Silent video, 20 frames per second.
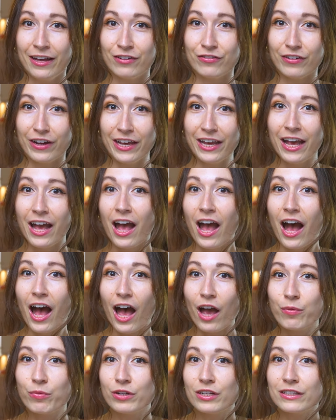right?
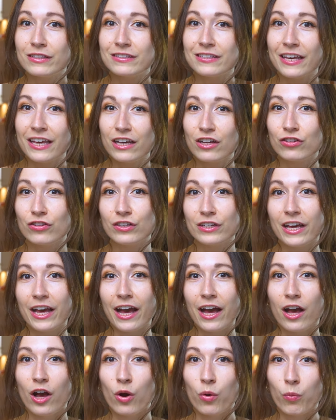I want to take a look
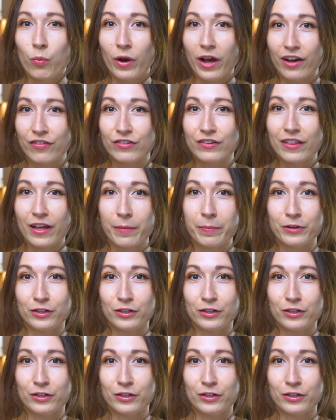at whatever that